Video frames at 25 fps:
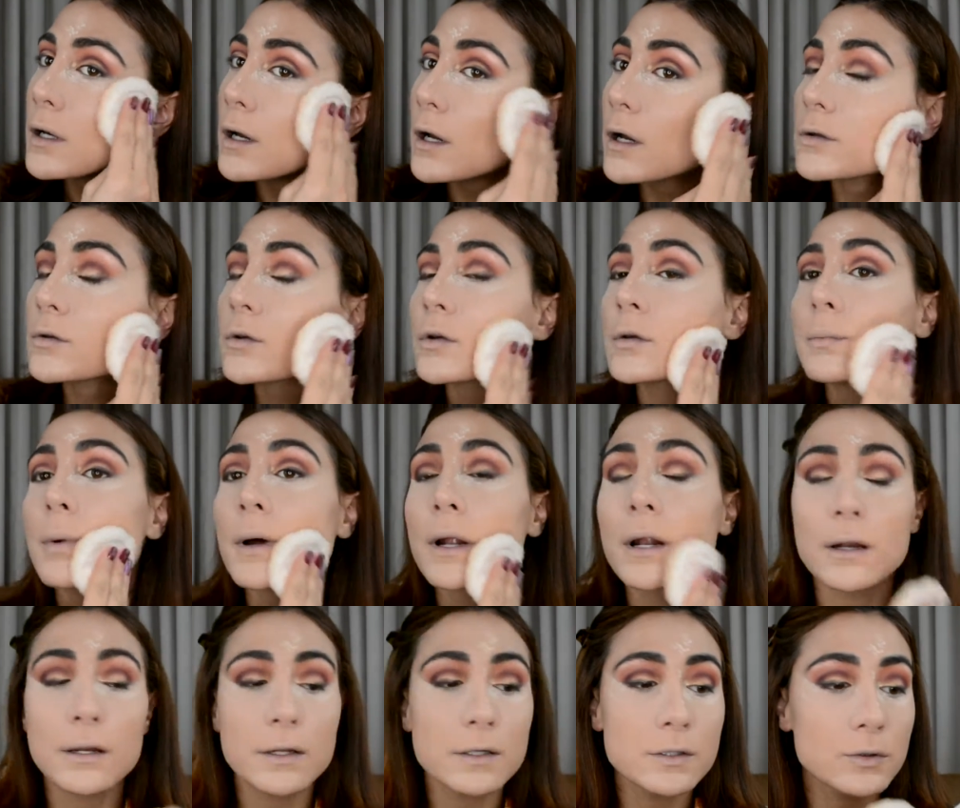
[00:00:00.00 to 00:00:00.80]
Esto es
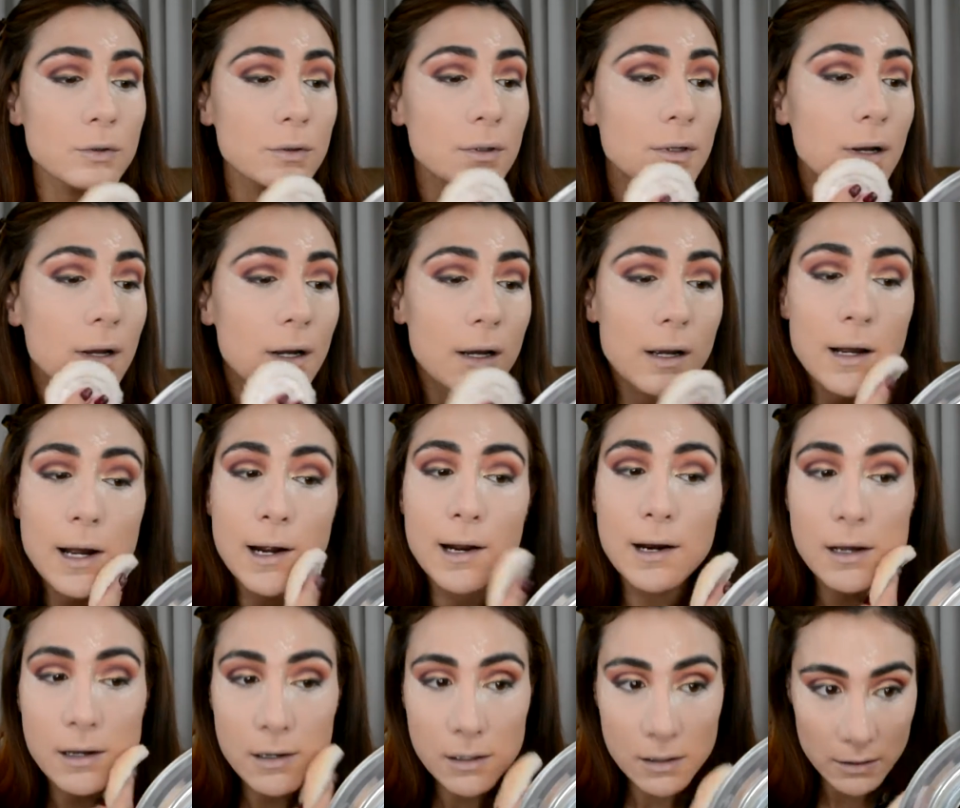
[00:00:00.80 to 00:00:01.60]
para el resto de la
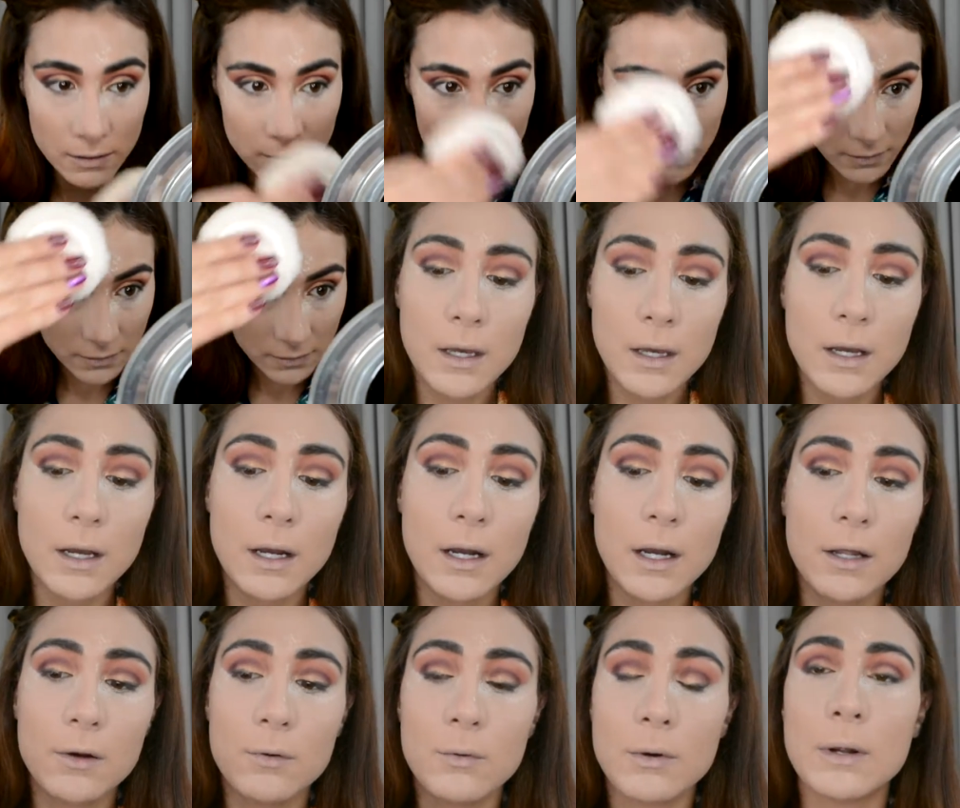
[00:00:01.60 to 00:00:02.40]
cara.
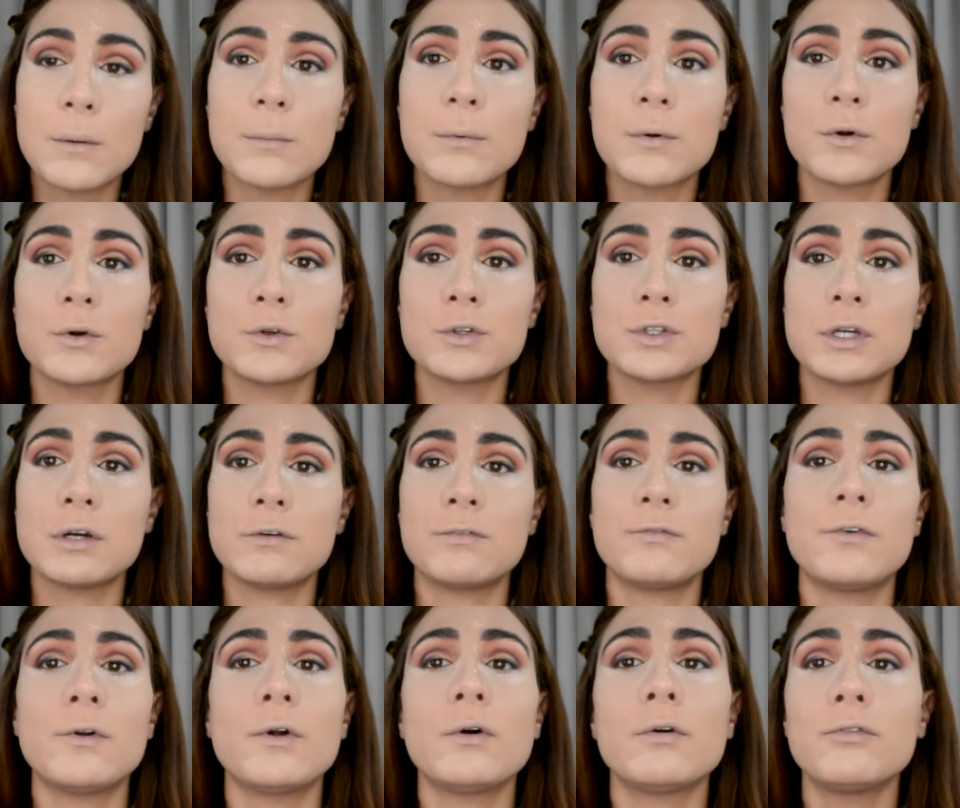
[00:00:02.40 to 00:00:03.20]
Agarro una brocha
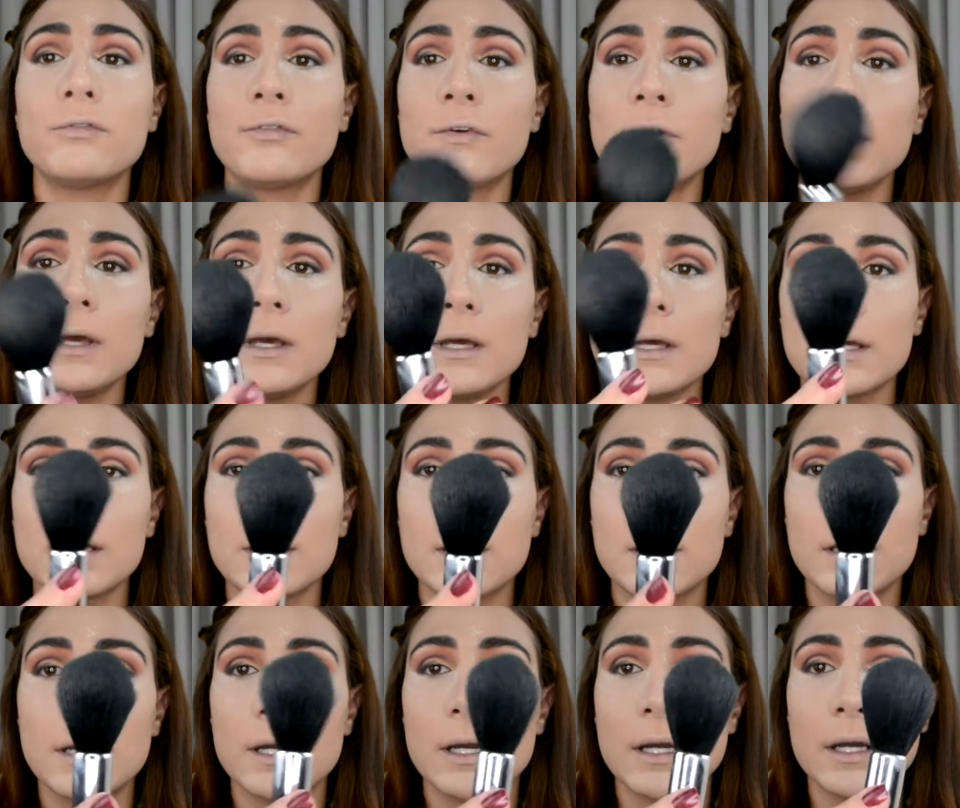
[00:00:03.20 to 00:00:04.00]
fluffy.
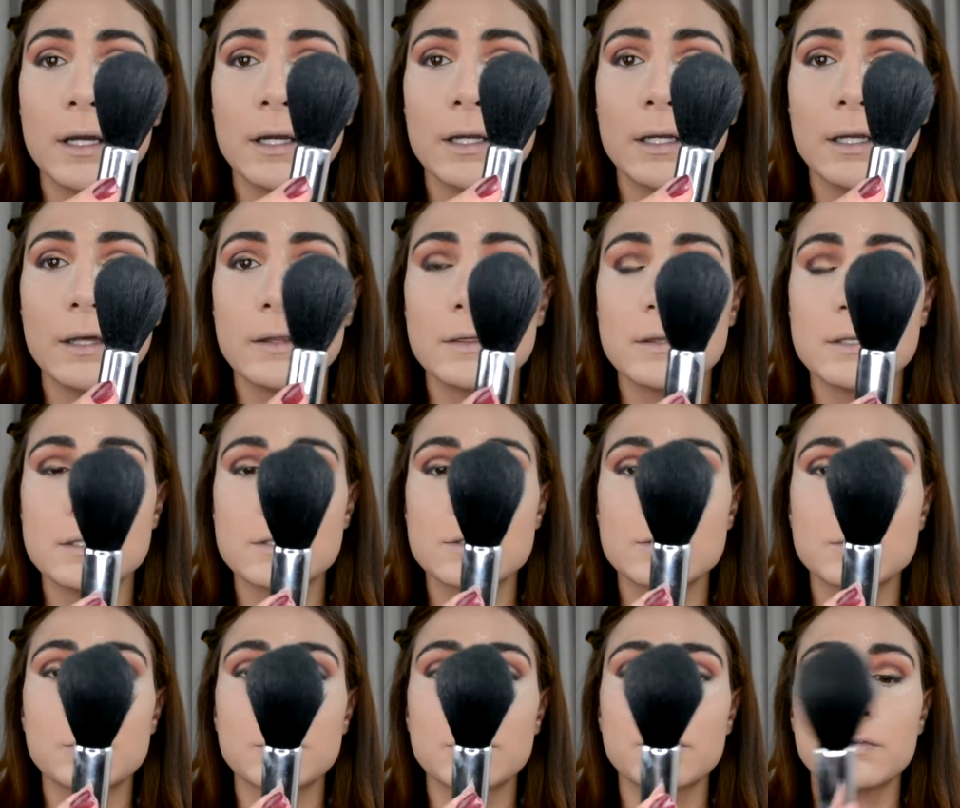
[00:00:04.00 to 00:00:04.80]
Get this
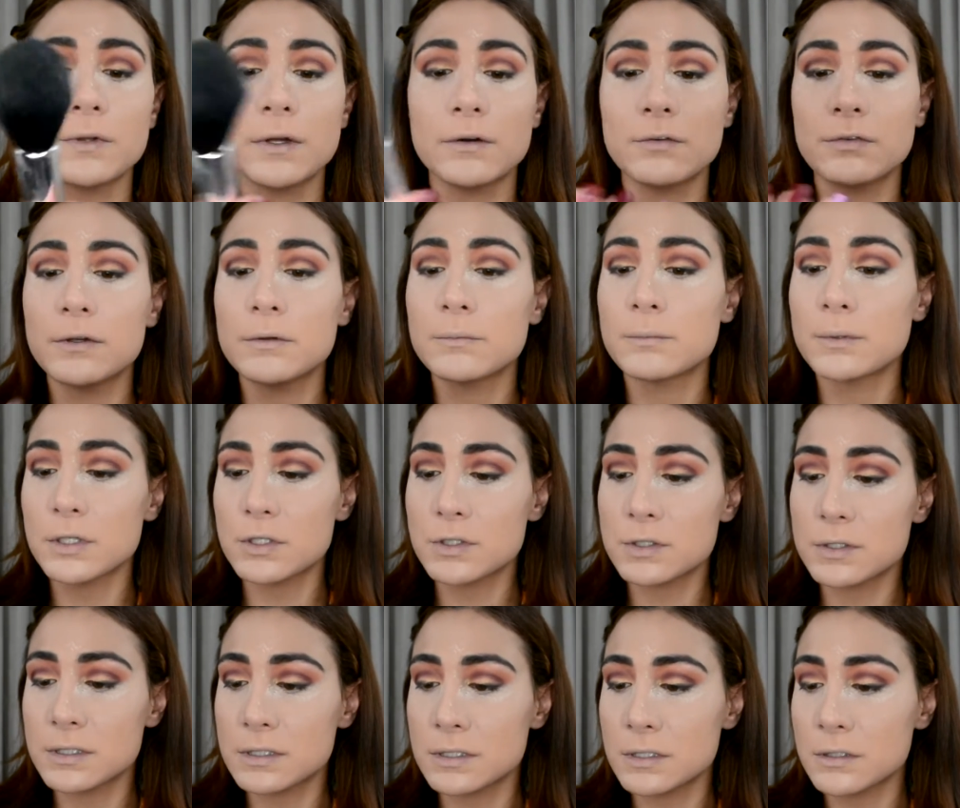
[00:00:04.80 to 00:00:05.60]
super fluffy
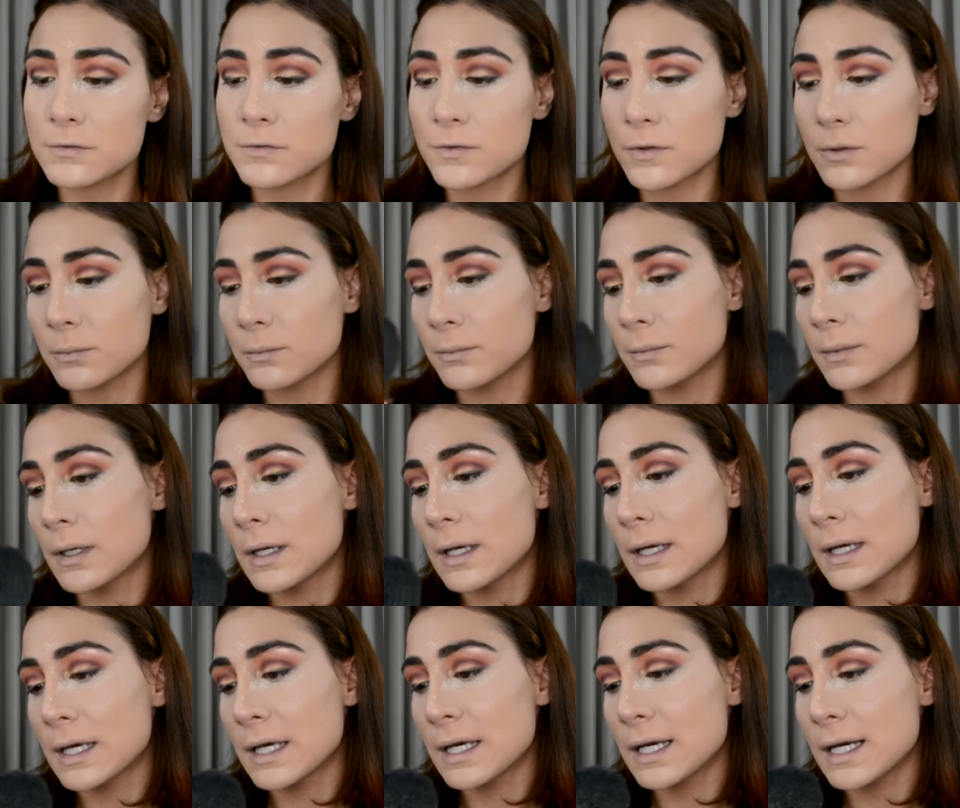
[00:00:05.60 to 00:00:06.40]
brush. This is from
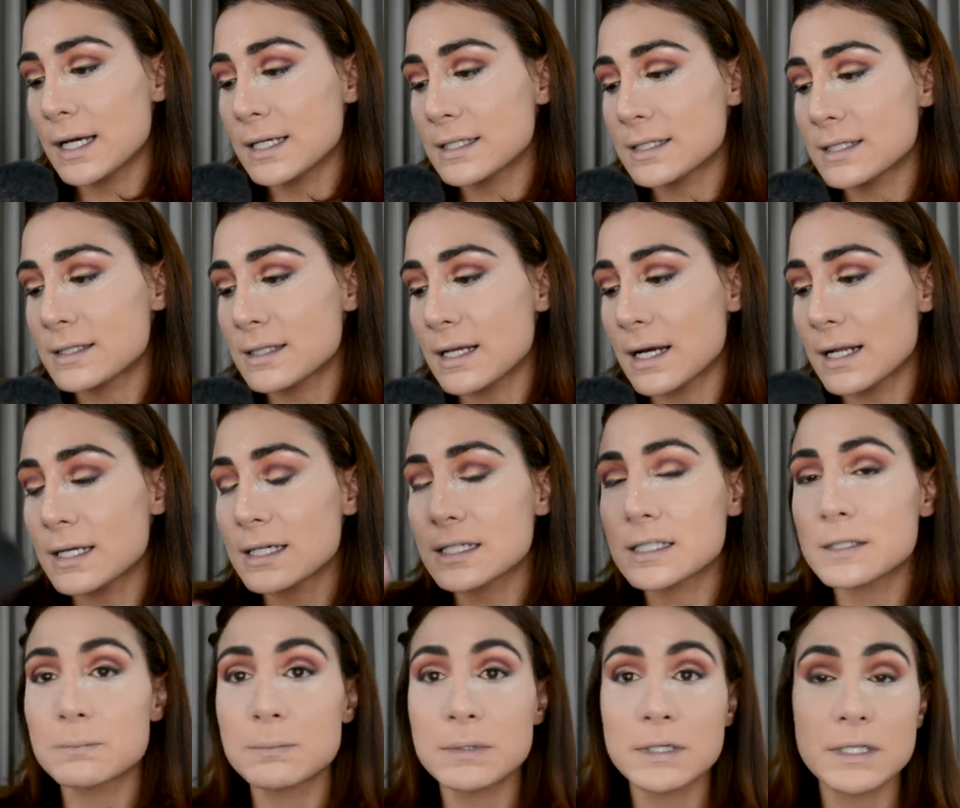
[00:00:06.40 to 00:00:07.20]

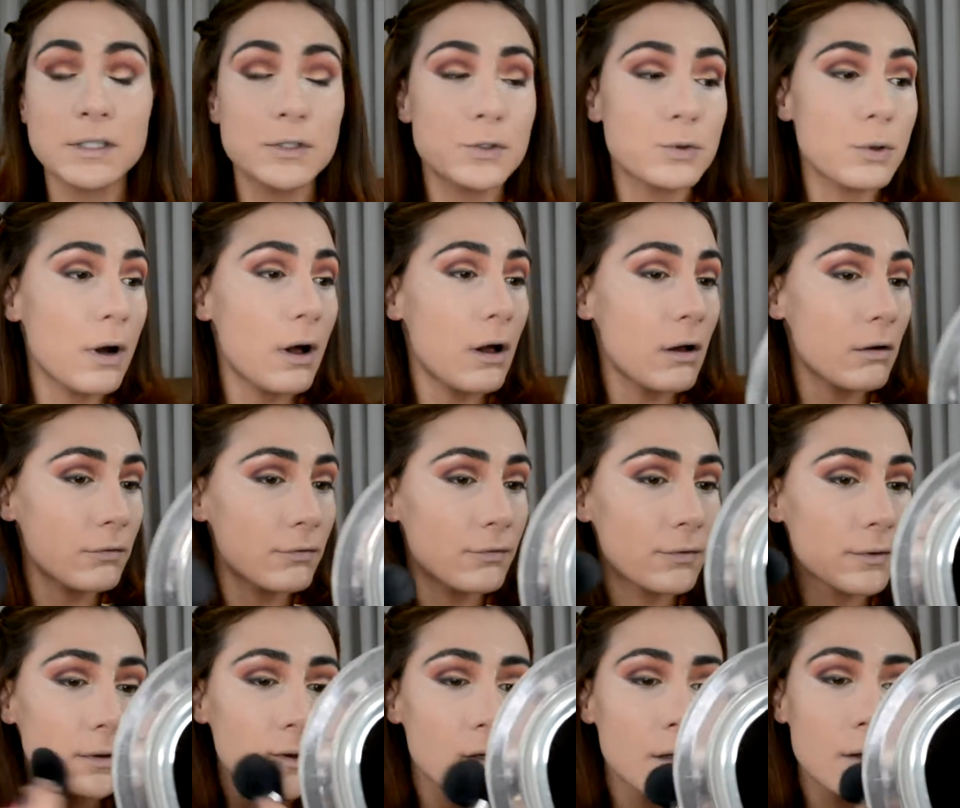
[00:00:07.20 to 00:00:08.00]
Aesthetics P12.
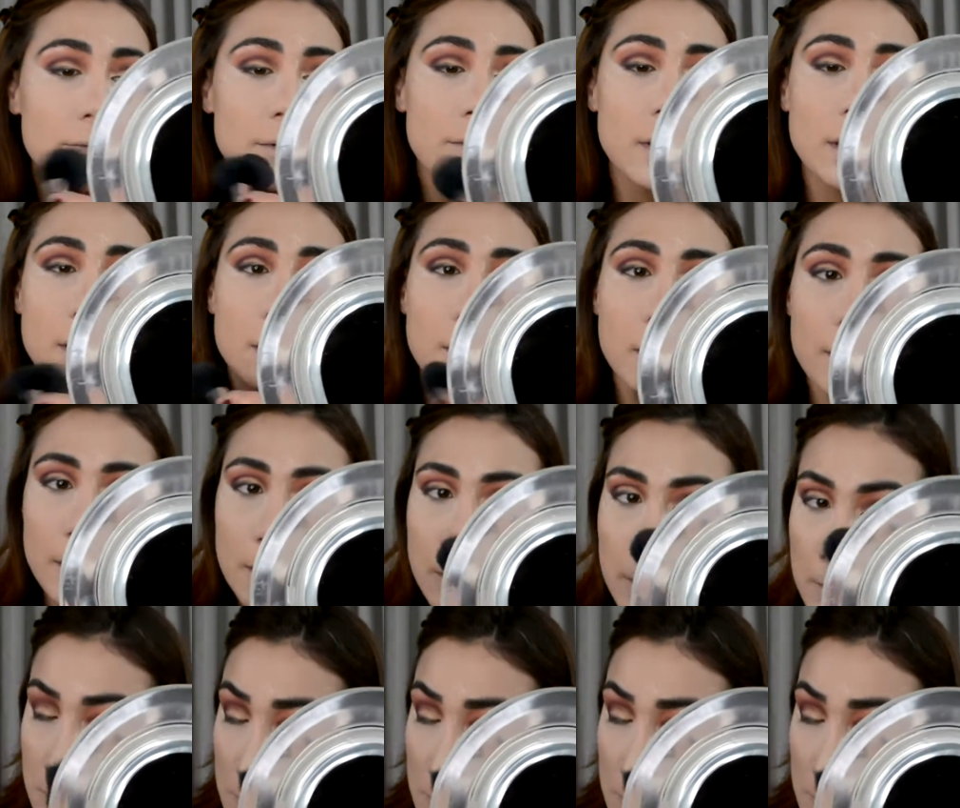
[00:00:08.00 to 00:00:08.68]
And I